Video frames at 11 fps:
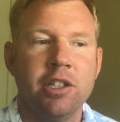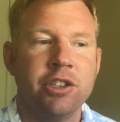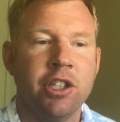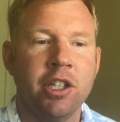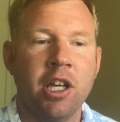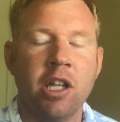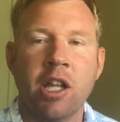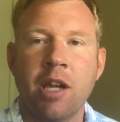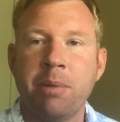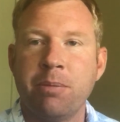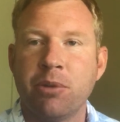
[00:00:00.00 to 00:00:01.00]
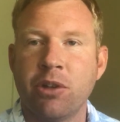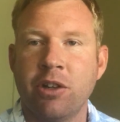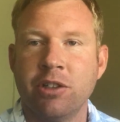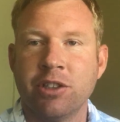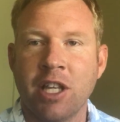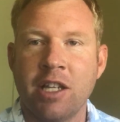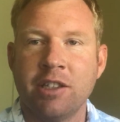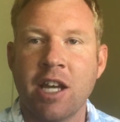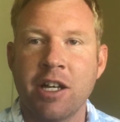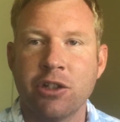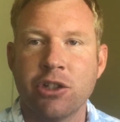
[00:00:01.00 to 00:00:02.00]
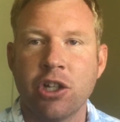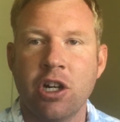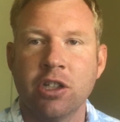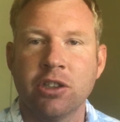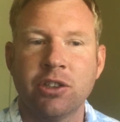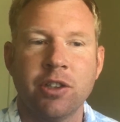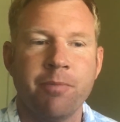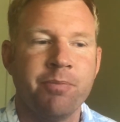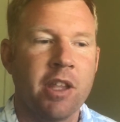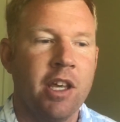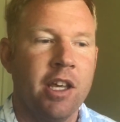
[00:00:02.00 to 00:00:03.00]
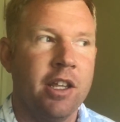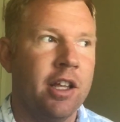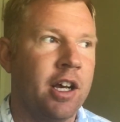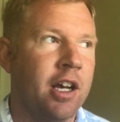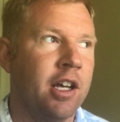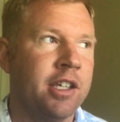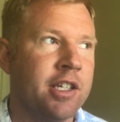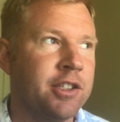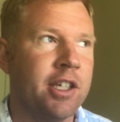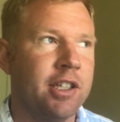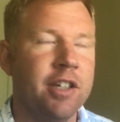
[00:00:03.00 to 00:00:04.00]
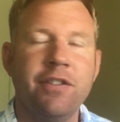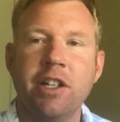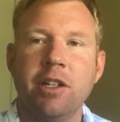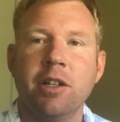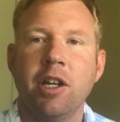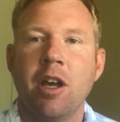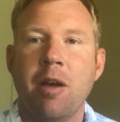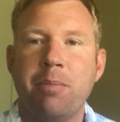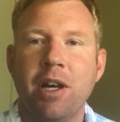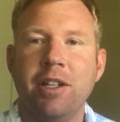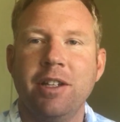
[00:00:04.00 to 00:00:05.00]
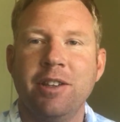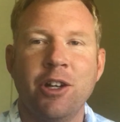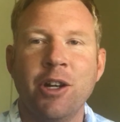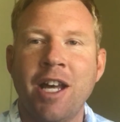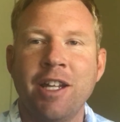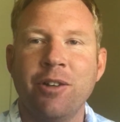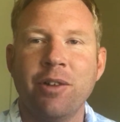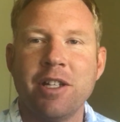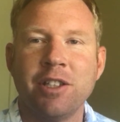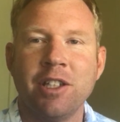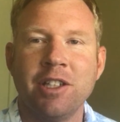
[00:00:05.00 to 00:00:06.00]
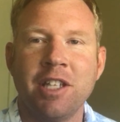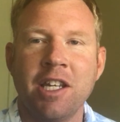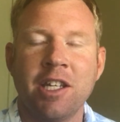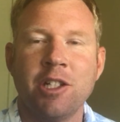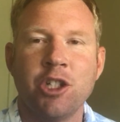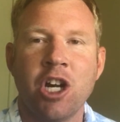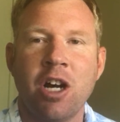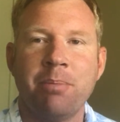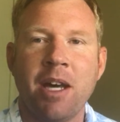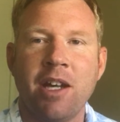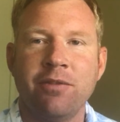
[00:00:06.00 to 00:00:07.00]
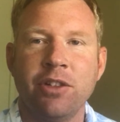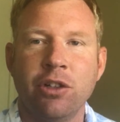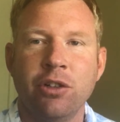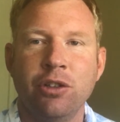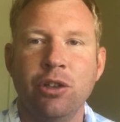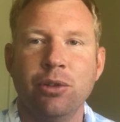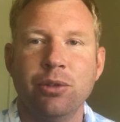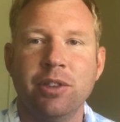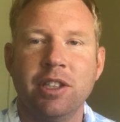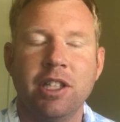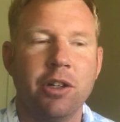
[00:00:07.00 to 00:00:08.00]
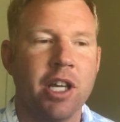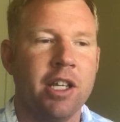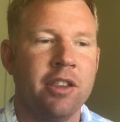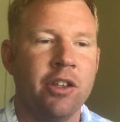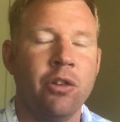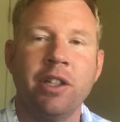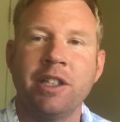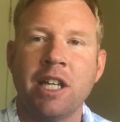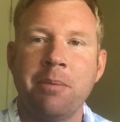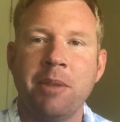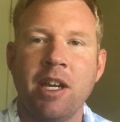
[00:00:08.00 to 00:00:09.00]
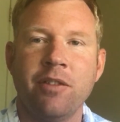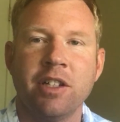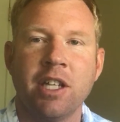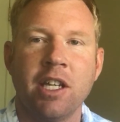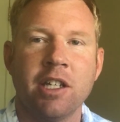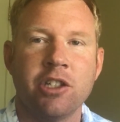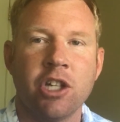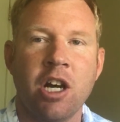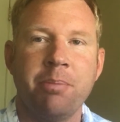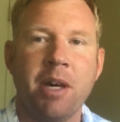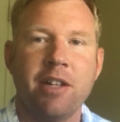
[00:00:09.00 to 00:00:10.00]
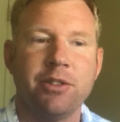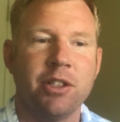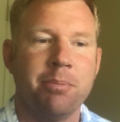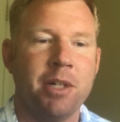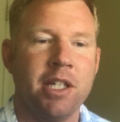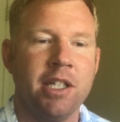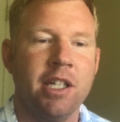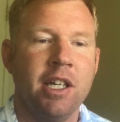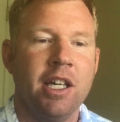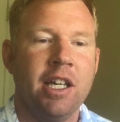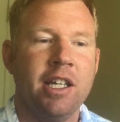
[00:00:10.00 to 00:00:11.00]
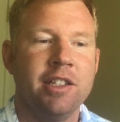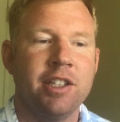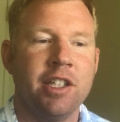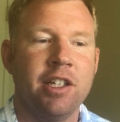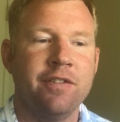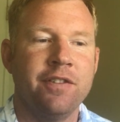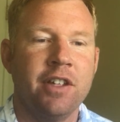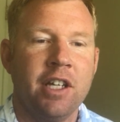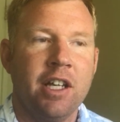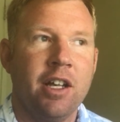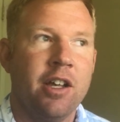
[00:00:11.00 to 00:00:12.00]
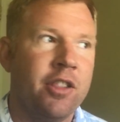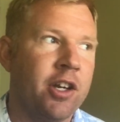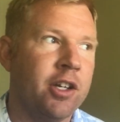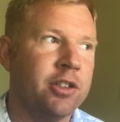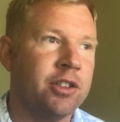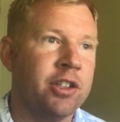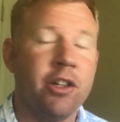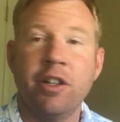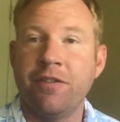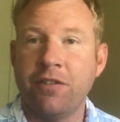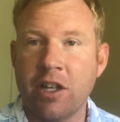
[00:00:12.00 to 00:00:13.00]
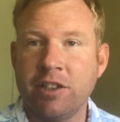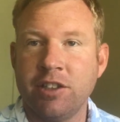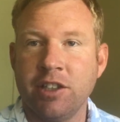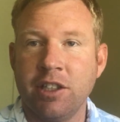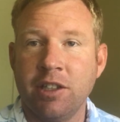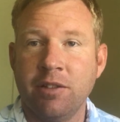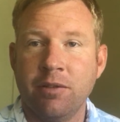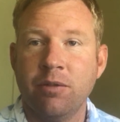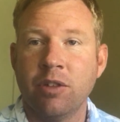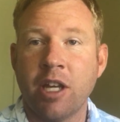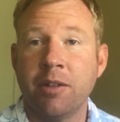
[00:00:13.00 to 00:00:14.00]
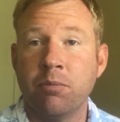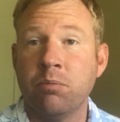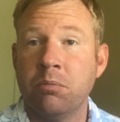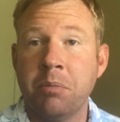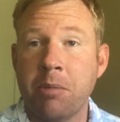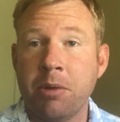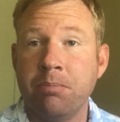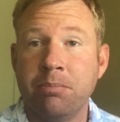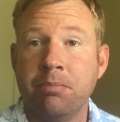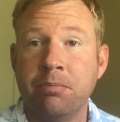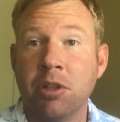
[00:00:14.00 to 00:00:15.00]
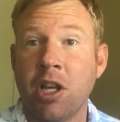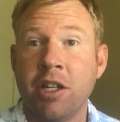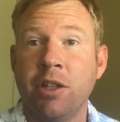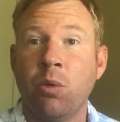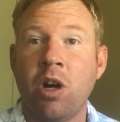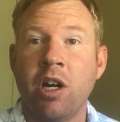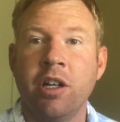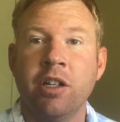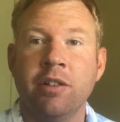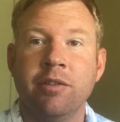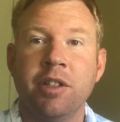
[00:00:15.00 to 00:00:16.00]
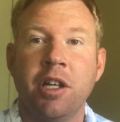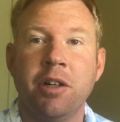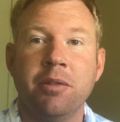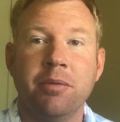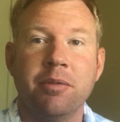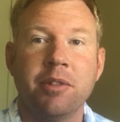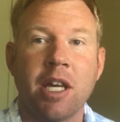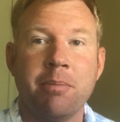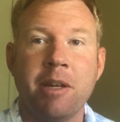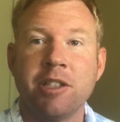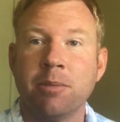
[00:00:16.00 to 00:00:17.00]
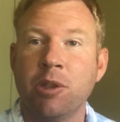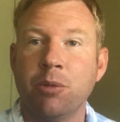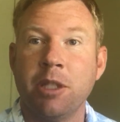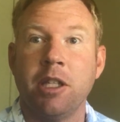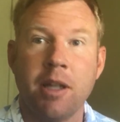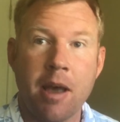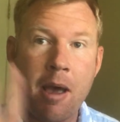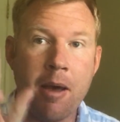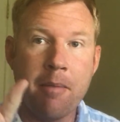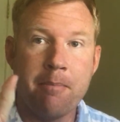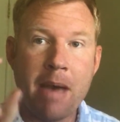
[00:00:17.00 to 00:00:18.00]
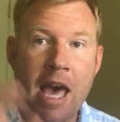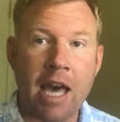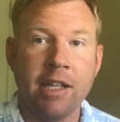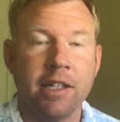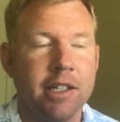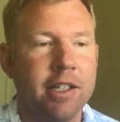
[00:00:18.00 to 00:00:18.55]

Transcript: See, a lot of people don't understand, tiger sharks, yes, they live here, but they're not interested in taking a chomp out of you, okay? The only time they ever take a chomp out of somebody is if they're in a frenzy, like maybe blood in the water, you know, kind of makes them a little bit mad.